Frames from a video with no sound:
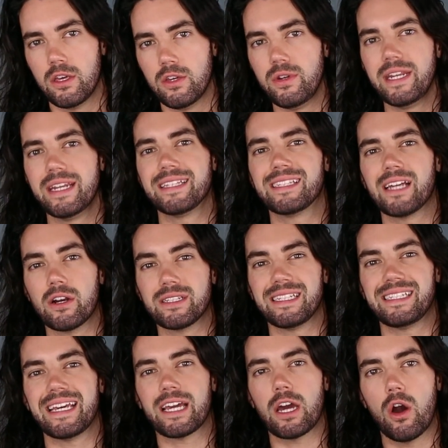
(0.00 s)
you need to start to
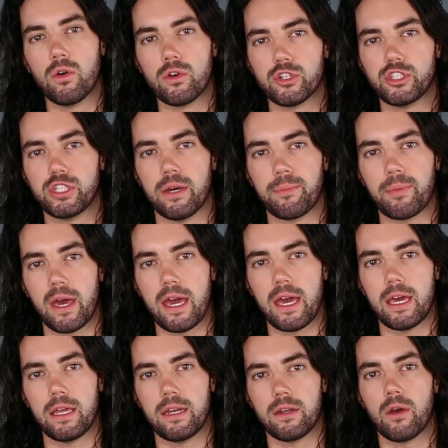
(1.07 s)
take ownership
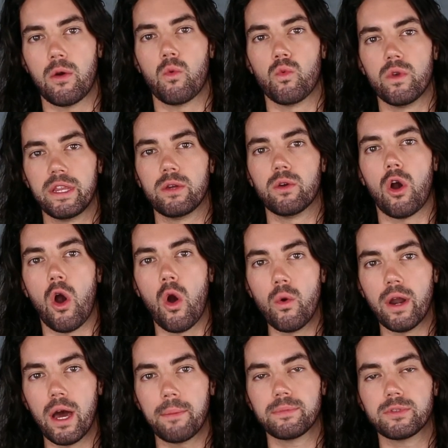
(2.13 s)
and really
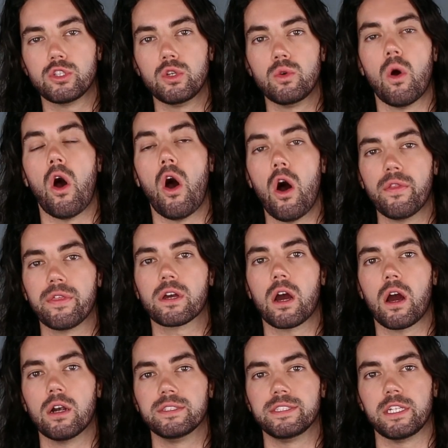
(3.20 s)
own up to all the
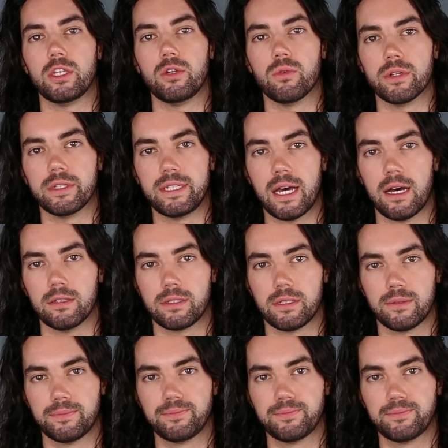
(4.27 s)
cards that you were dealt.